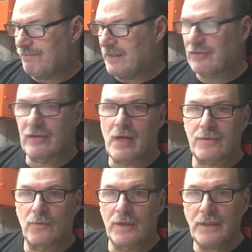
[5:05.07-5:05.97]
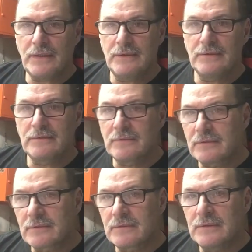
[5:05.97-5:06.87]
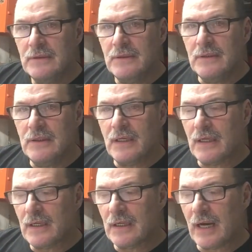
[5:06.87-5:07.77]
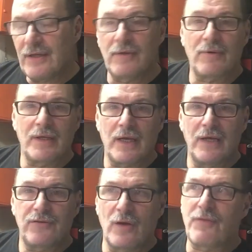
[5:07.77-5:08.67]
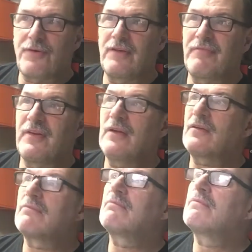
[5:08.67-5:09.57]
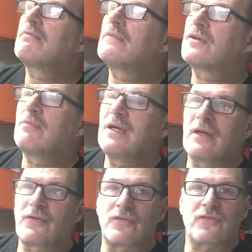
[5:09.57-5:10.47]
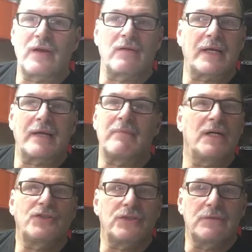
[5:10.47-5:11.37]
It's a lot of work. I didn't realize, 30 feet to me doesn't sound like a much.